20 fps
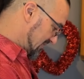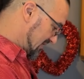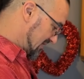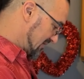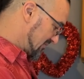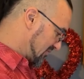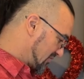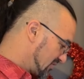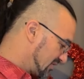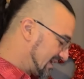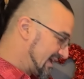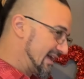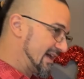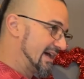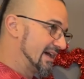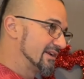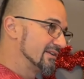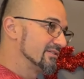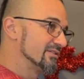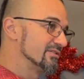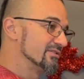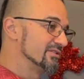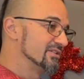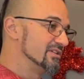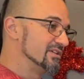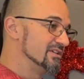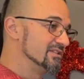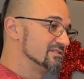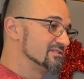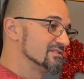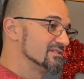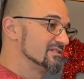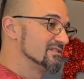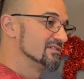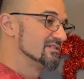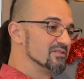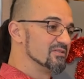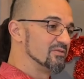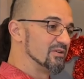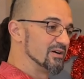I'm going to add a little heat
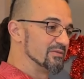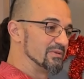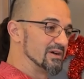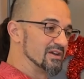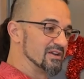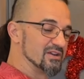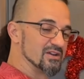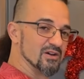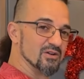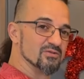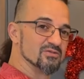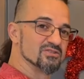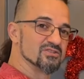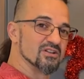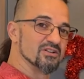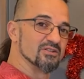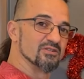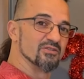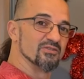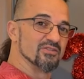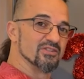while my goat son over